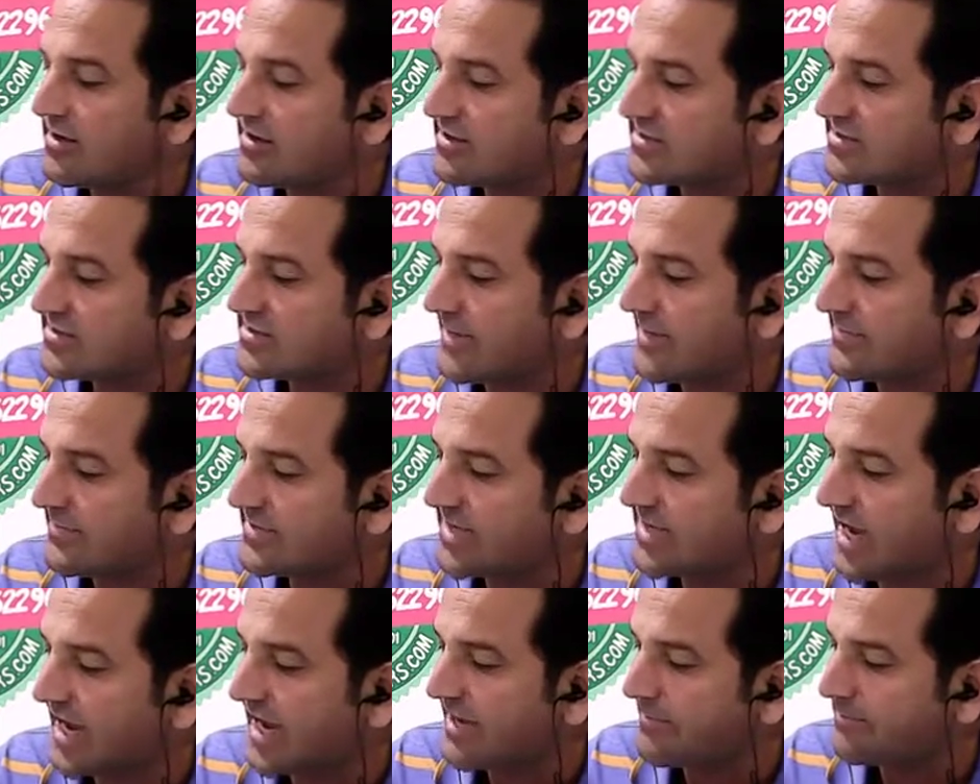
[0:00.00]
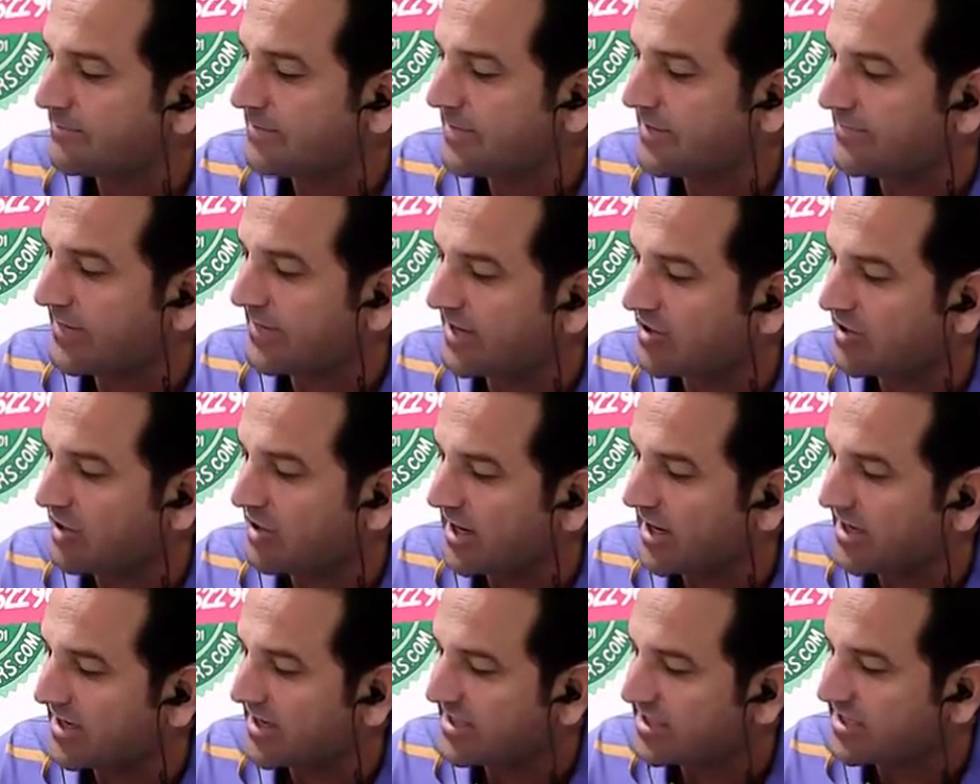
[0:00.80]
sometimes people call
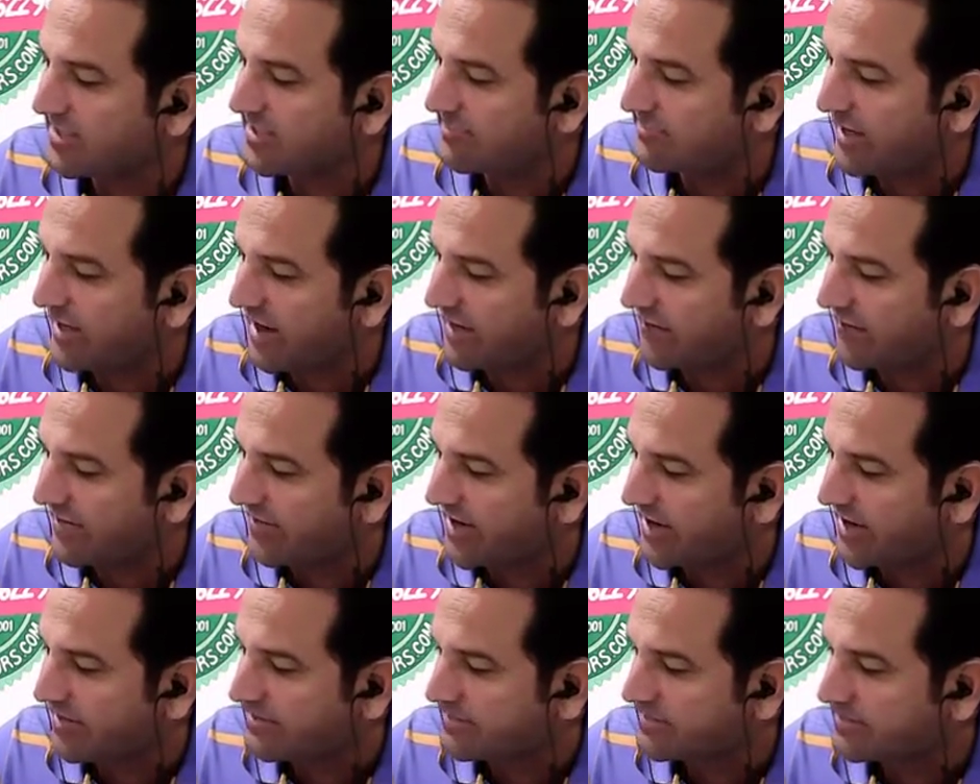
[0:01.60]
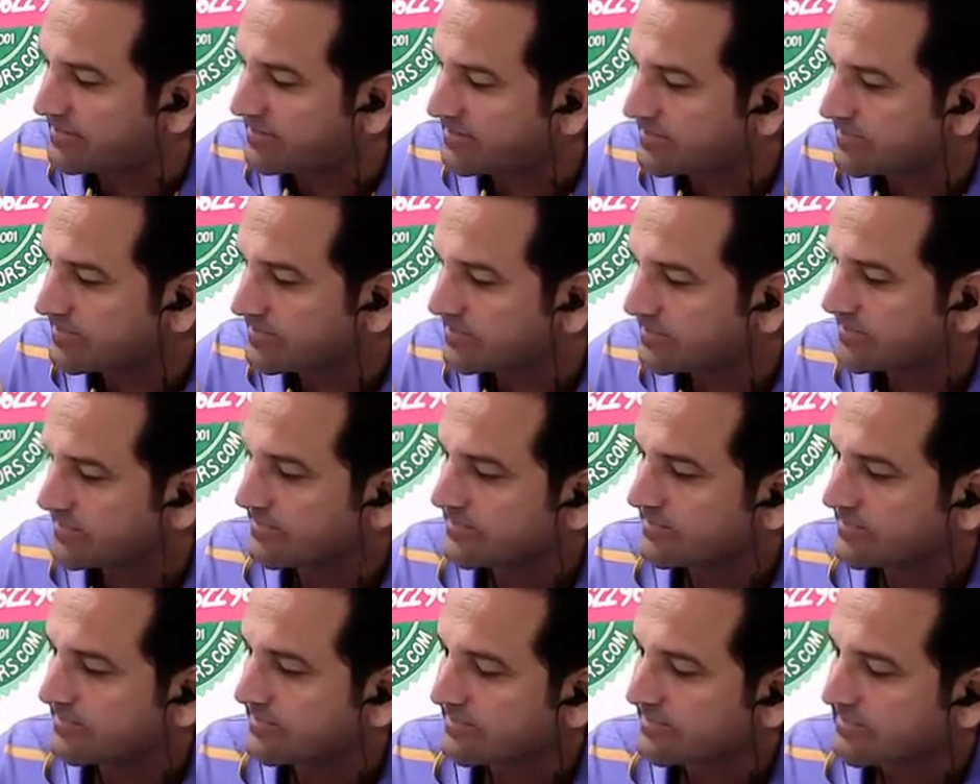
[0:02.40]
it the power,
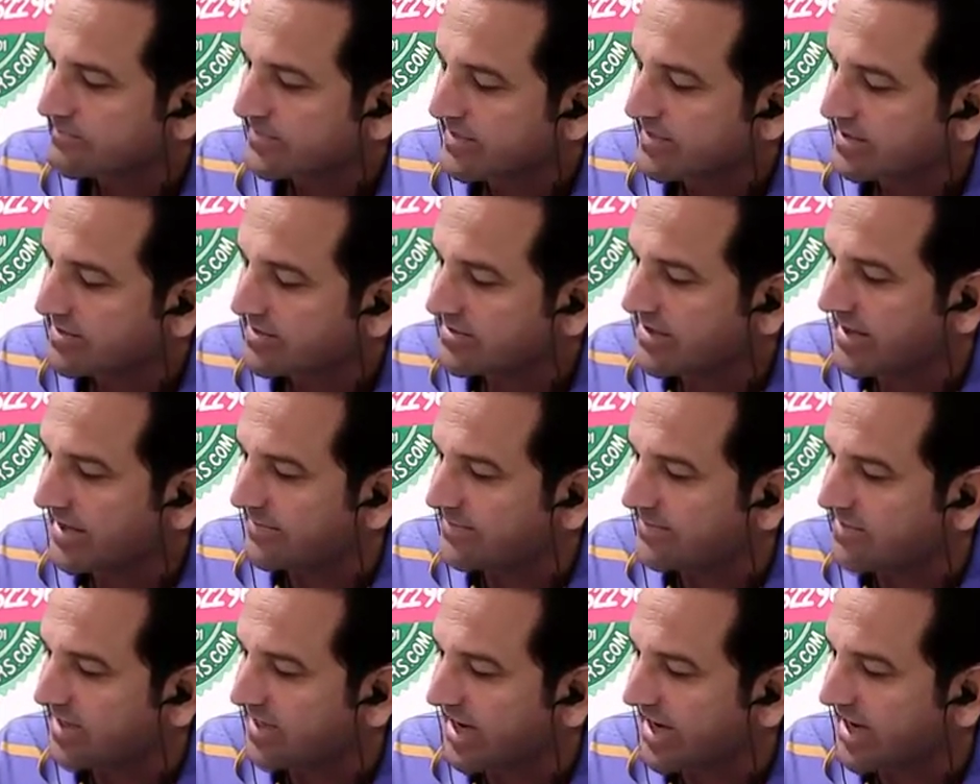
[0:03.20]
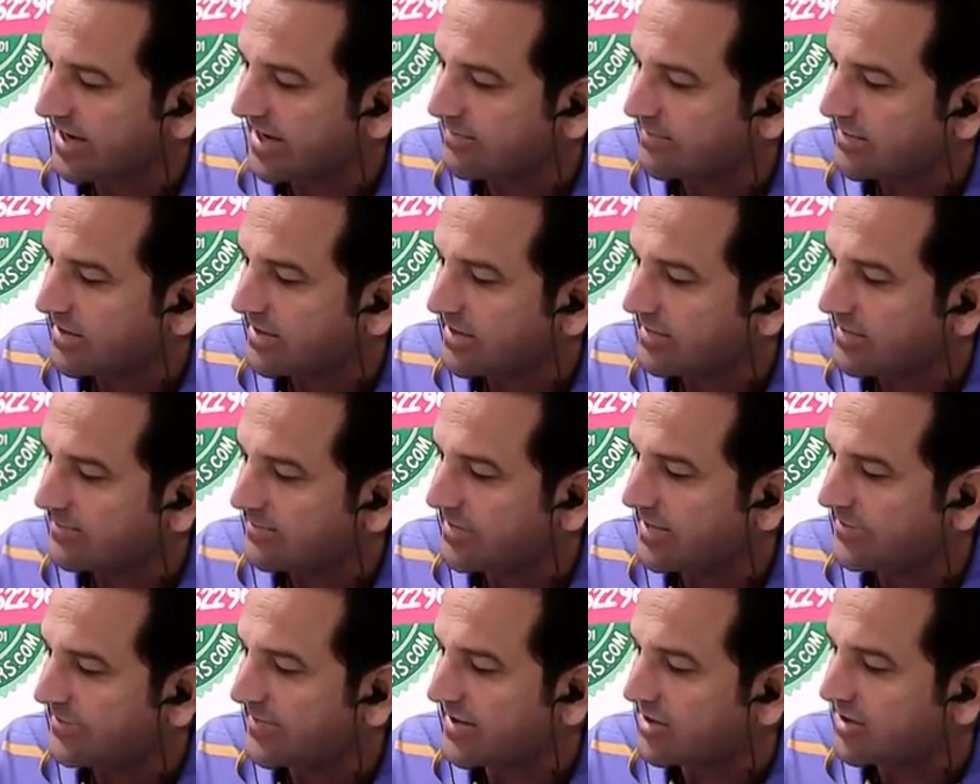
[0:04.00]
sometimes
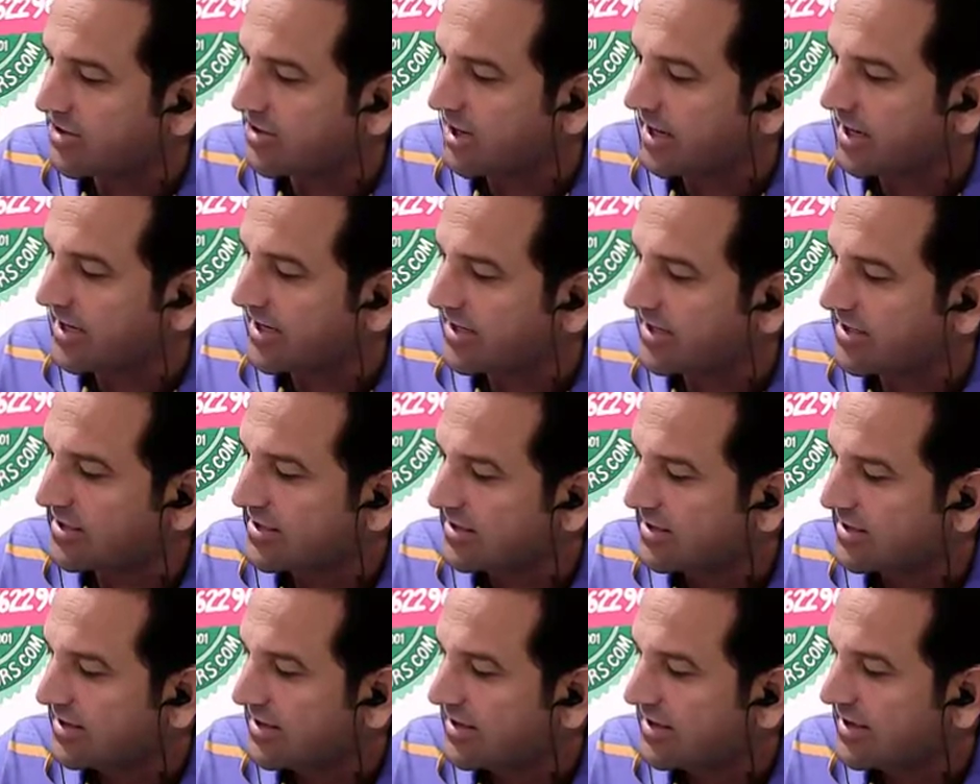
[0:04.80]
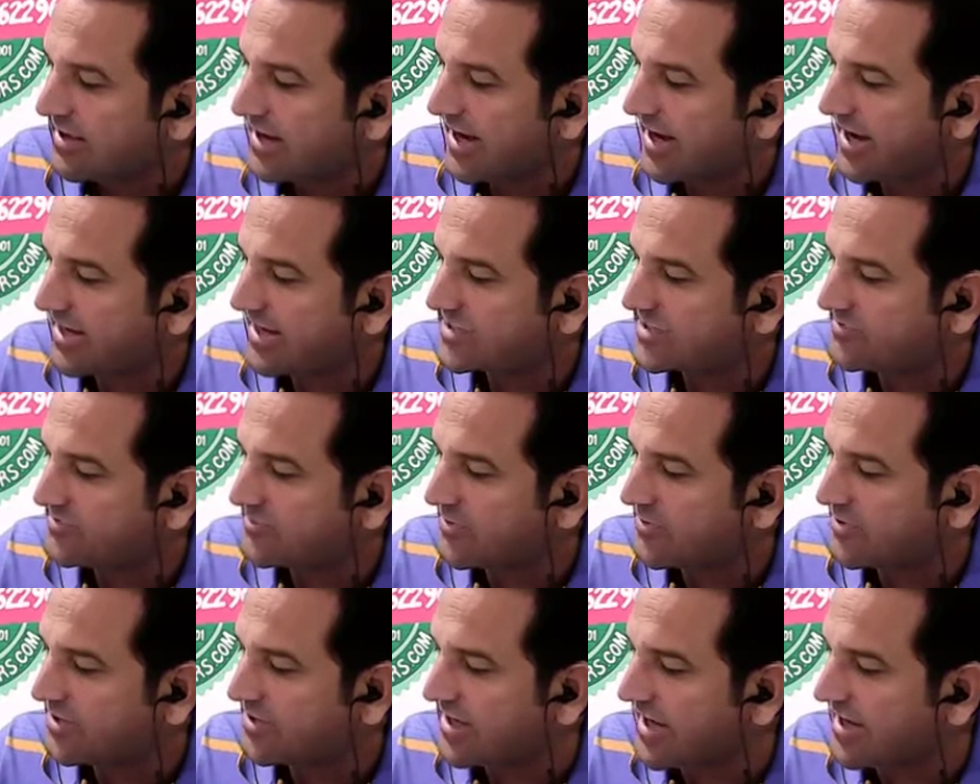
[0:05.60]
people call it
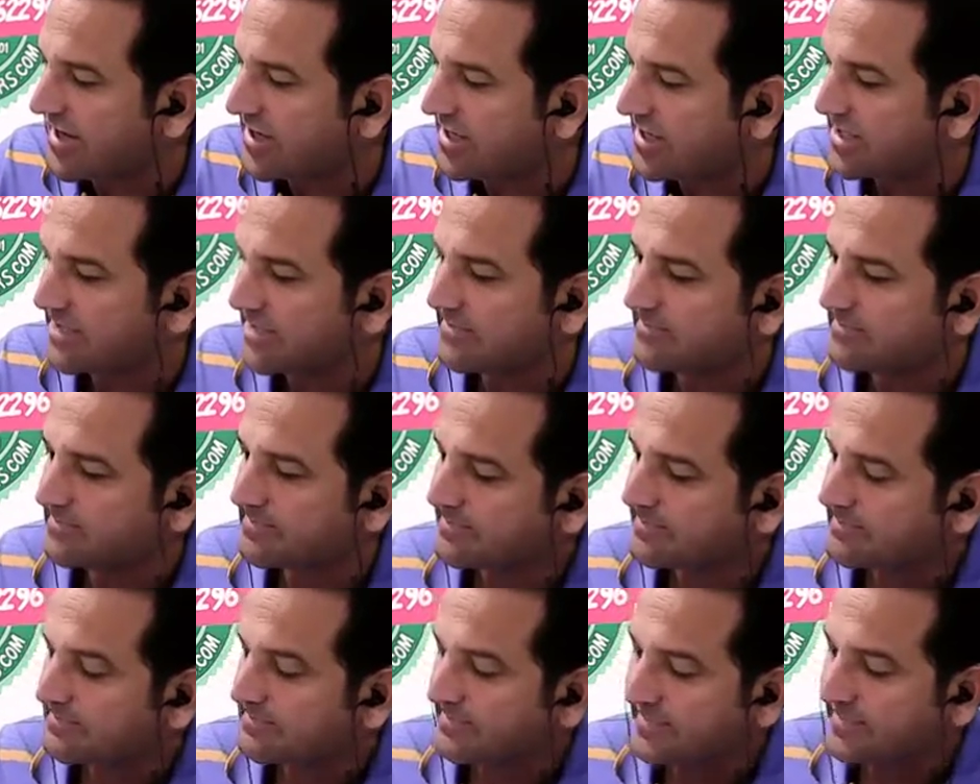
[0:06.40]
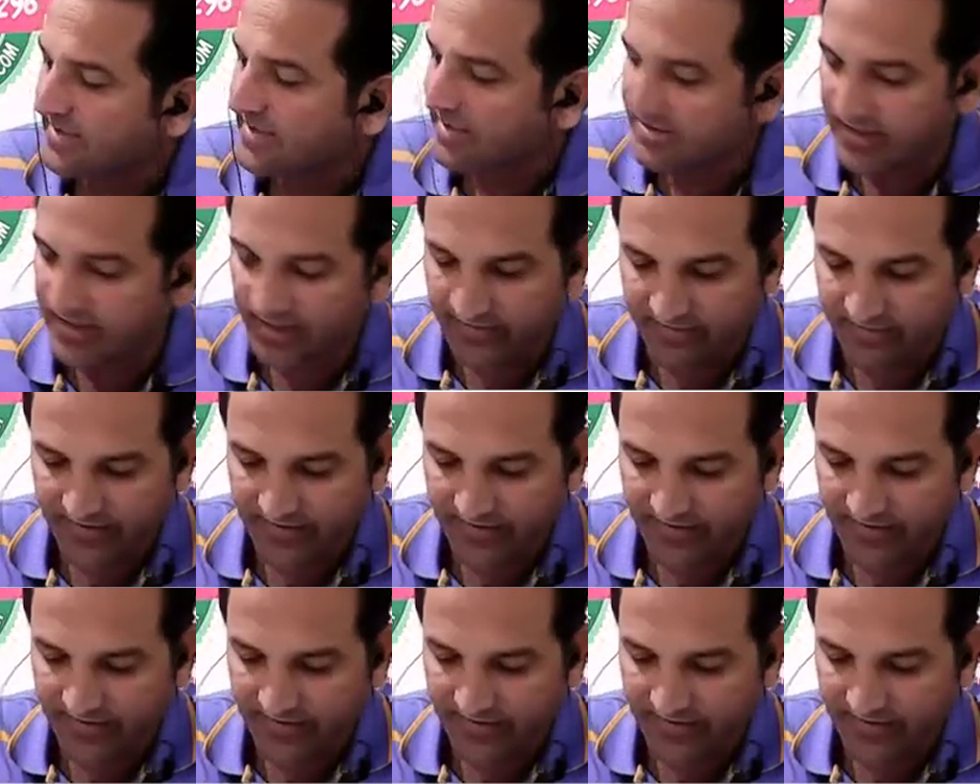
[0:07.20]
exponent. This